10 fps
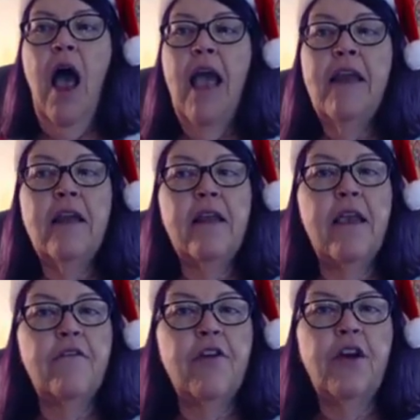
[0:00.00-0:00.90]
I didn't
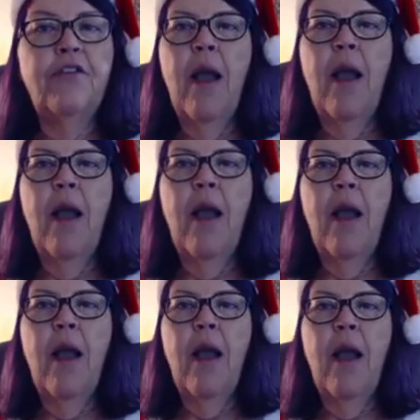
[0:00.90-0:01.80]
get very sick, but
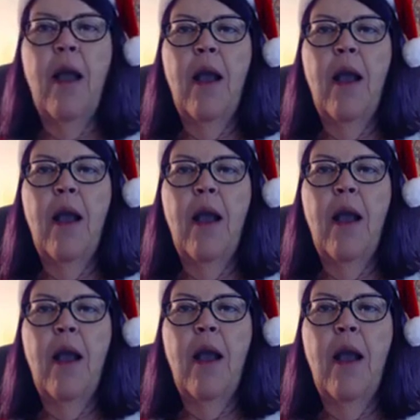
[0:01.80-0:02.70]
Masoud dropped
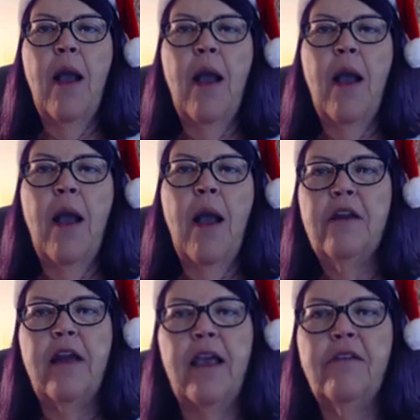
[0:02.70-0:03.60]
like a rock for
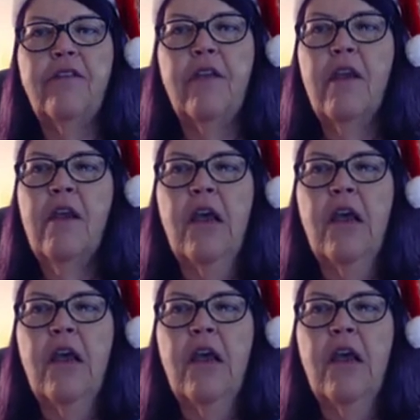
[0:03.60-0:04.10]
10 days.